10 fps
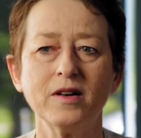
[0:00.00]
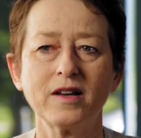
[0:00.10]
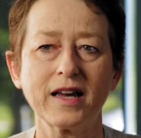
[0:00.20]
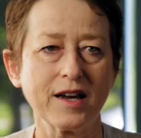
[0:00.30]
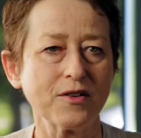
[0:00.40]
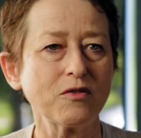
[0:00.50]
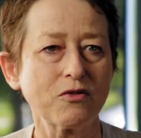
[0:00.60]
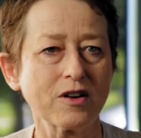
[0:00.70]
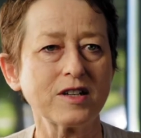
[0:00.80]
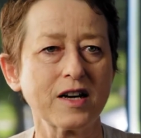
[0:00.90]
caring
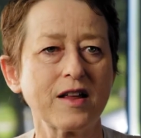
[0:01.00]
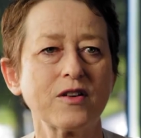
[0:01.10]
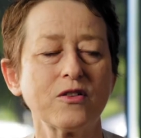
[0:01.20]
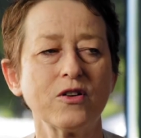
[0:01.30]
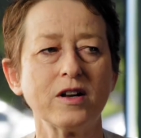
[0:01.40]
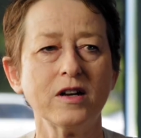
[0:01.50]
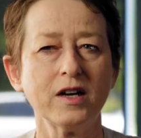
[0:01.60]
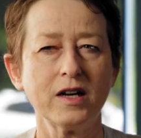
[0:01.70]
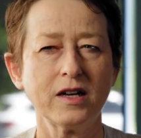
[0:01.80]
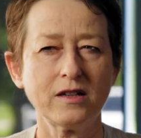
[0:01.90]
for each other and
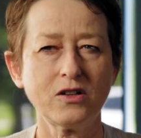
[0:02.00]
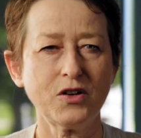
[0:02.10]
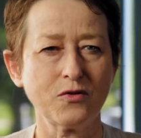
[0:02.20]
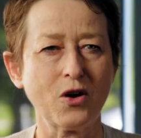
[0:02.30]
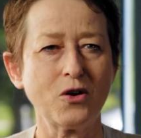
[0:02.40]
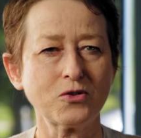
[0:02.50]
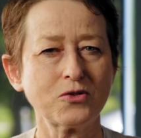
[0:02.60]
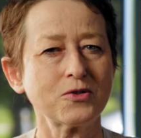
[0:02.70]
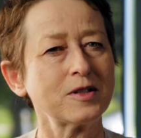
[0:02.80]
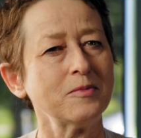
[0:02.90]
a lot of
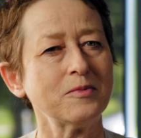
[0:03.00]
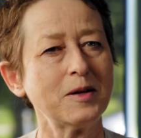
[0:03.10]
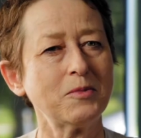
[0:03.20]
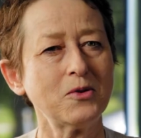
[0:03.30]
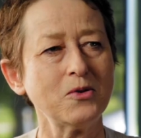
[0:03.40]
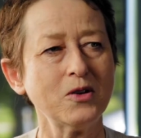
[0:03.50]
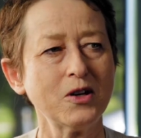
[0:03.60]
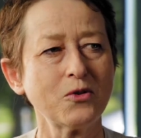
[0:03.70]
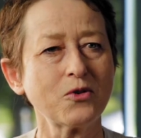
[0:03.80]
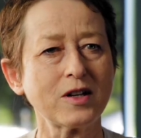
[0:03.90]
altruism. People
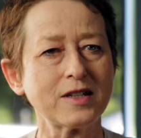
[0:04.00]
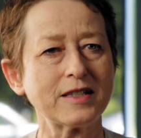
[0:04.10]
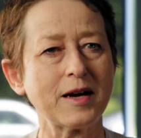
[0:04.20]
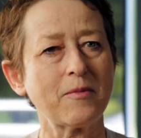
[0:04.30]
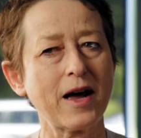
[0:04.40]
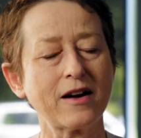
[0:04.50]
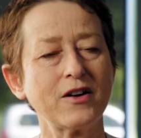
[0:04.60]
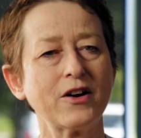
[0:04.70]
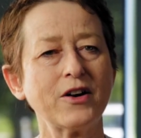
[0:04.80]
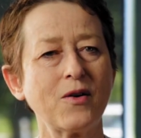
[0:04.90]
really step back and
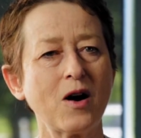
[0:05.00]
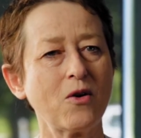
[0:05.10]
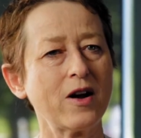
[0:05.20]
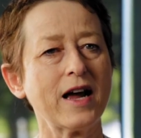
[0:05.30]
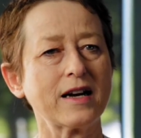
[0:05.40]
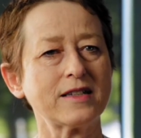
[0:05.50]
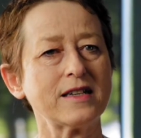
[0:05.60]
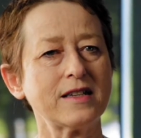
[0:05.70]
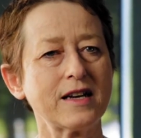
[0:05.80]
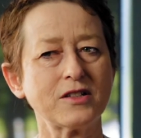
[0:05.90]
go, no, I won't
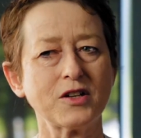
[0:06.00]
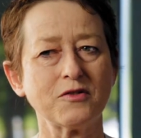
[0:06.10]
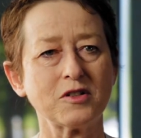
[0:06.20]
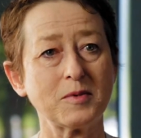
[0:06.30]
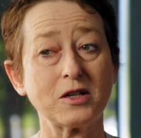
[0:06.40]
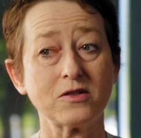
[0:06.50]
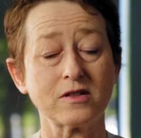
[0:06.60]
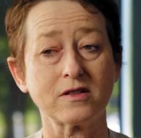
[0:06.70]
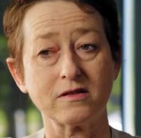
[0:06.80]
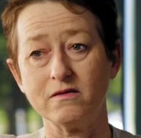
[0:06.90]
access that service because
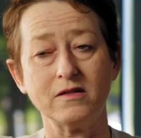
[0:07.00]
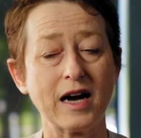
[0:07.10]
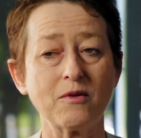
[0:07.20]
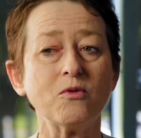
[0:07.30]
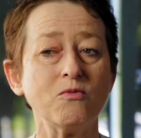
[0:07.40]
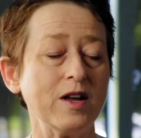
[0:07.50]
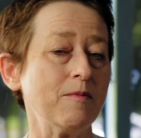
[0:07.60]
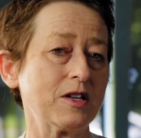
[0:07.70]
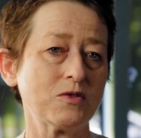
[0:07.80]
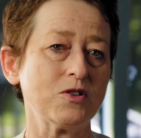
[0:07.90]
they're
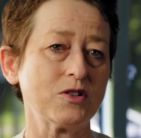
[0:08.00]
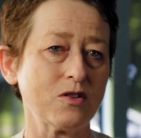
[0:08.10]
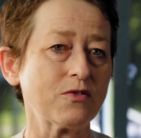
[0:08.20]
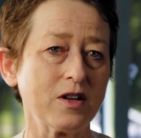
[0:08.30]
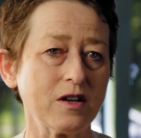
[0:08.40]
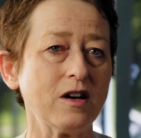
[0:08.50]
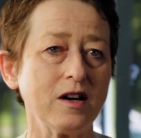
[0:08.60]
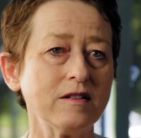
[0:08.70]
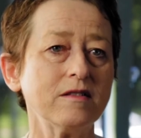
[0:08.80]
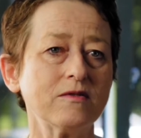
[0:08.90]
much worse off than
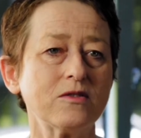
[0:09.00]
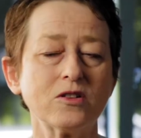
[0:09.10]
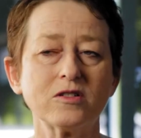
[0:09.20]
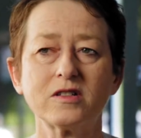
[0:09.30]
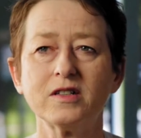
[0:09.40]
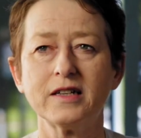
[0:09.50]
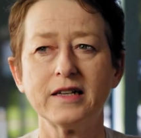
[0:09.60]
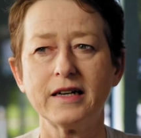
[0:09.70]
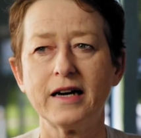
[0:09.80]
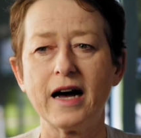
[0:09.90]
I was.
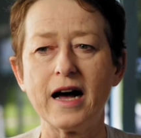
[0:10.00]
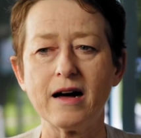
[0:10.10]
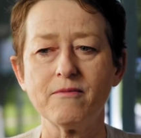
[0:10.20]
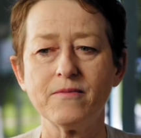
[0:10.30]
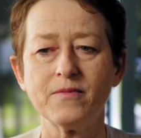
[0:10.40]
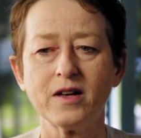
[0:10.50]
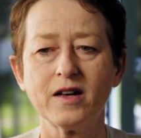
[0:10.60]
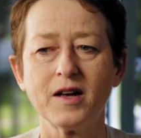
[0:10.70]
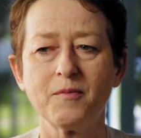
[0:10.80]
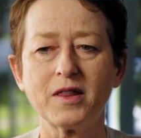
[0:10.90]

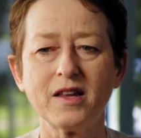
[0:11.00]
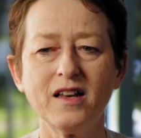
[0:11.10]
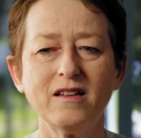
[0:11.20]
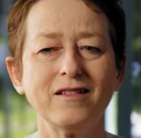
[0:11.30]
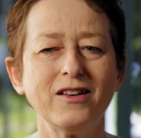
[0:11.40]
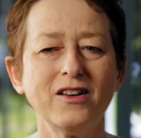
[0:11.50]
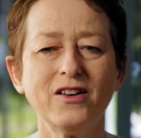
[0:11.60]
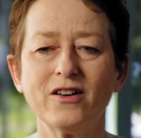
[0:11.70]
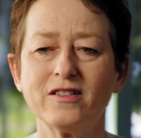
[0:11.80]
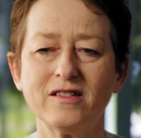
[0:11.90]
But then,
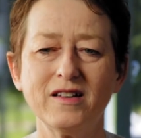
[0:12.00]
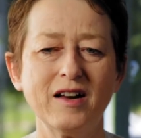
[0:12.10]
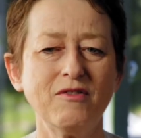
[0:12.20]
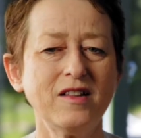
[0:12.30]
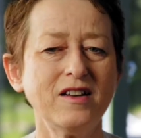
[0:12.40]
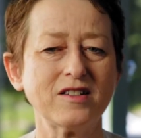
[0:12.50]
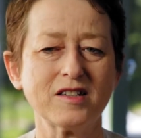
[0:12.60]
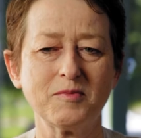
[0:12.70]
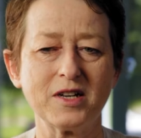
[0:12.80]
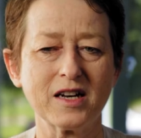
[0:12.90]
everything
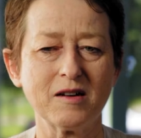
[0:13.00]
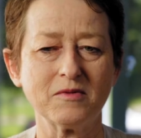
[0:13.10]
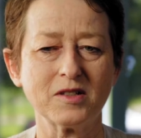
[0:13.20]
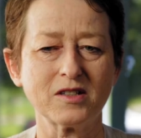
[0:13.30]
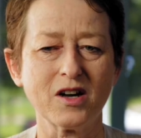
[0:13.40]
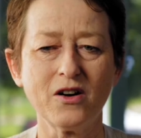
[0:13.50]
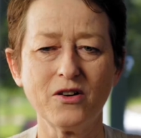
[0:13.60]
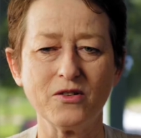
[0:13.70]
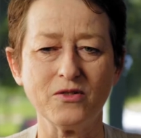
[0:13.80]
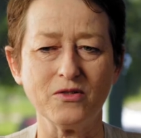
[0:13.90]
just becomes
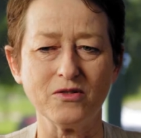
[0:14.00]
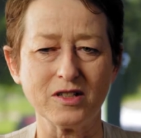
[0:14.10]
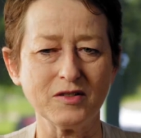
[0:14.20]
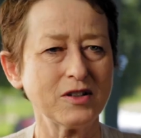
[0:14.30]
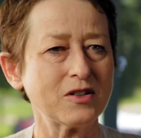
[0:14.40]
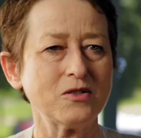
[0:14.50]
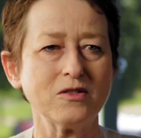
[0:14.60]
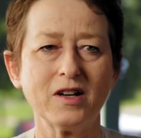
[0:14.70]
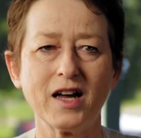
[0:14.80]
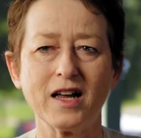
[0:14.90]
so difficult
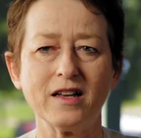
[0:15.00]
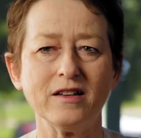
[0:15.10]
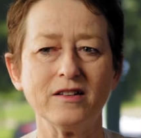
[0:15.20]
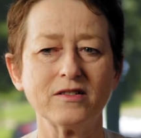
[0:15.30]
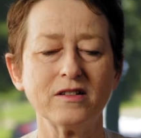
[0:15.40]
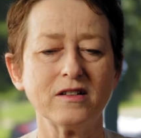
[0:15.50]
and